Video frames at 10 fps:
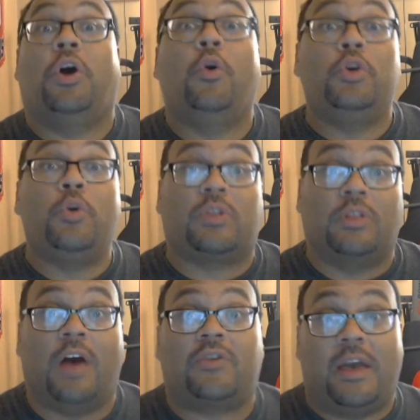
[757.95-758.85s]
OU has
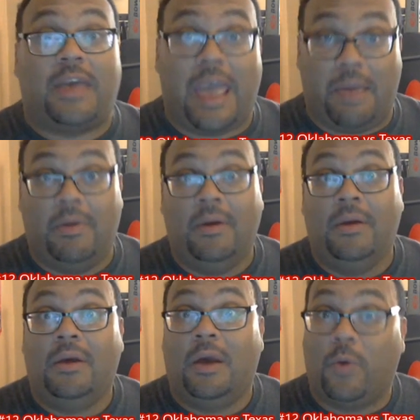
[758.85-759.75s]
lost a game
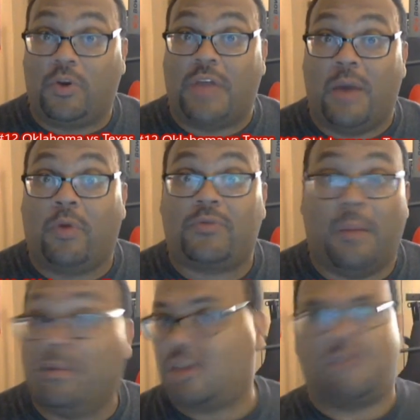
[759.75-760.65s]
in which they were a
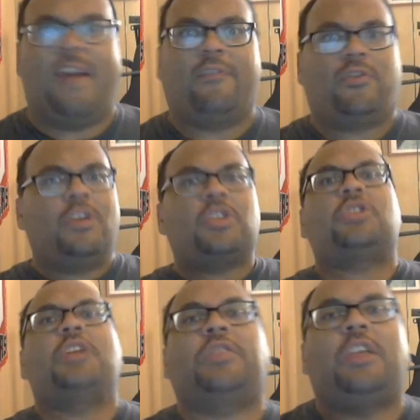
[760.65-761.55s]
double-digit favorite. So this is
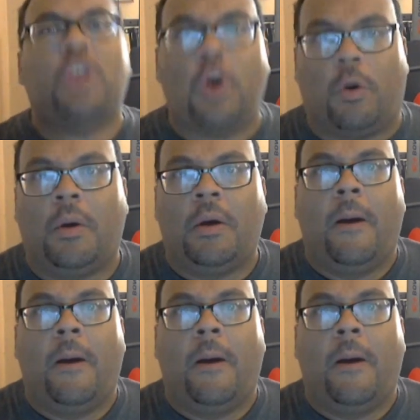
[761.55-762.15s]
nothing new.